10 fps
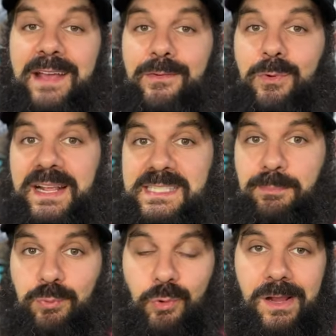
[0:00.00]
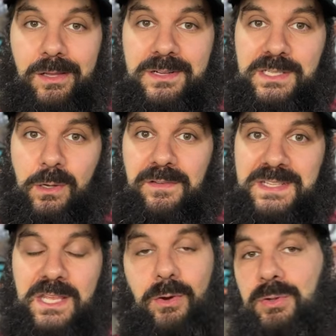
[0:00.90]
everyone has a broiler, so if it's
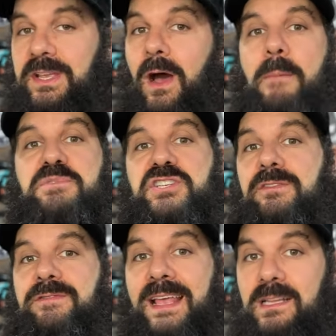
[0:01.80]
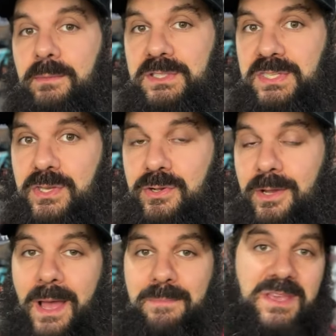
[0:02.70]
the only option available to you, it
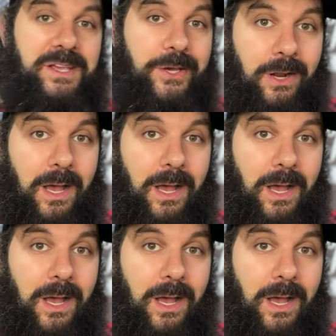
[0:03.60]
might be a good